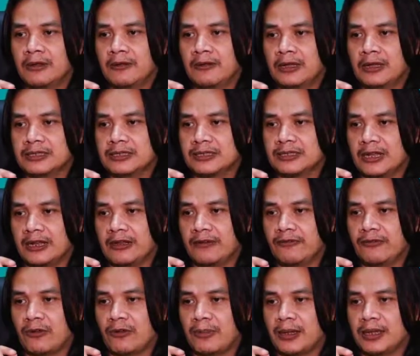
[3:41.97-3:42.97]
starting
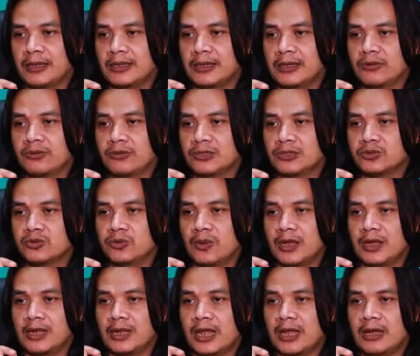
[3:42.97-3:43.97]
from n equals
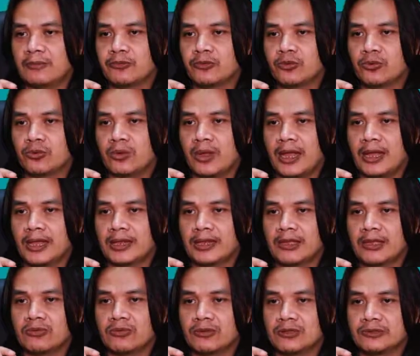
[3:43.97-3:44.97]
1 up to n
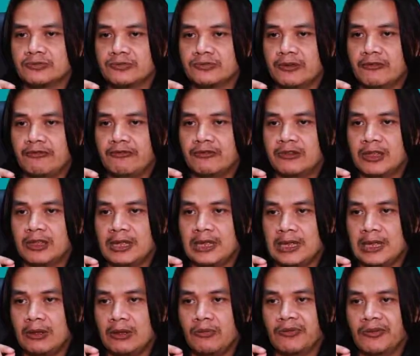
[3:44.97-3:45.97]
equals
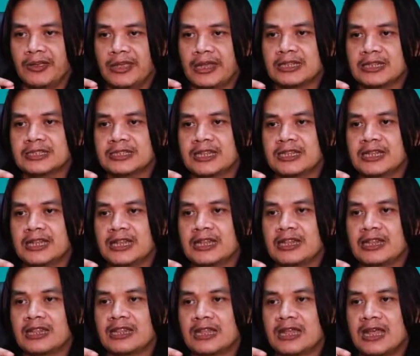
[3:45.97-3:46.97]
50, we can see that
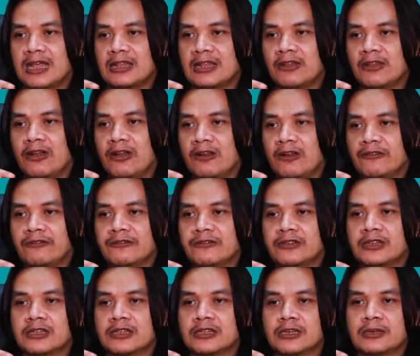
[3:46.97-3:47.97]
none of
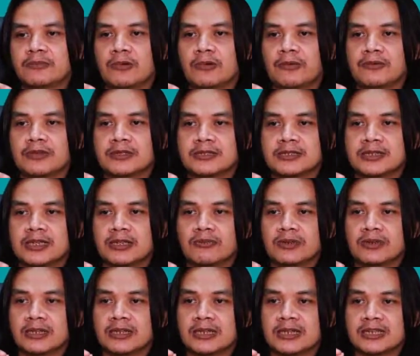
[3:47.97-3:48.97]
the term of the
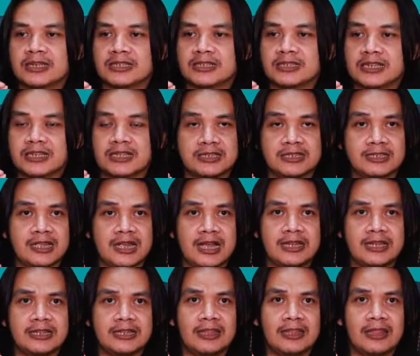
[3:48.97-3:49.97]
sequence is
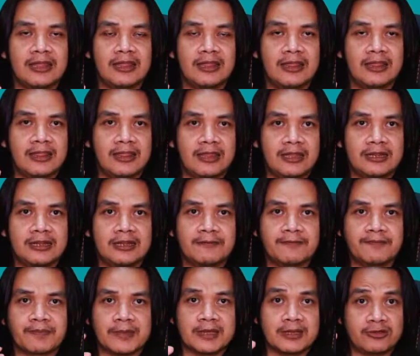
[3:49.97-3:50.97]
inside the
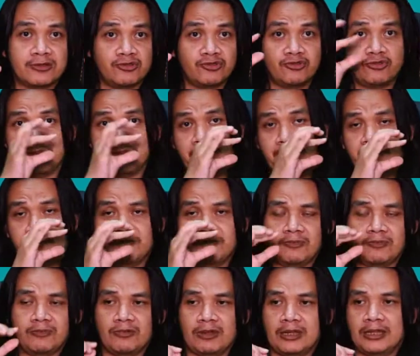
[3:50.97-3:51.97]
strip,
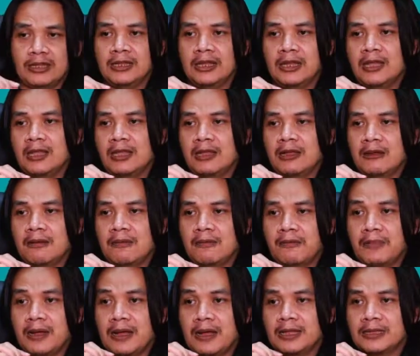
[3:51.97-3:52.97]
right?
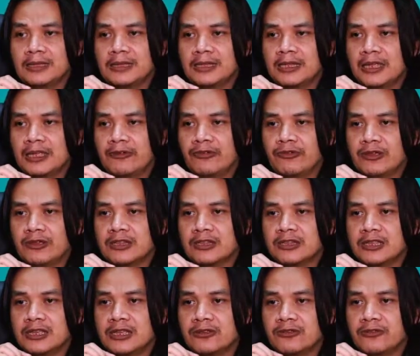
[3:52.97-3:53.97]
But if we
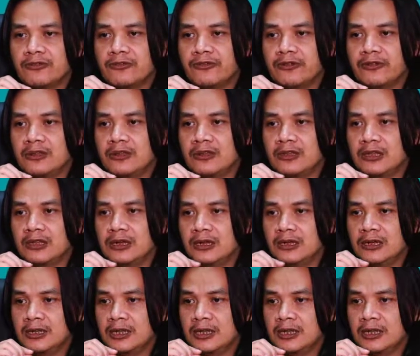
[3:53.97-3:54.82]
continue further,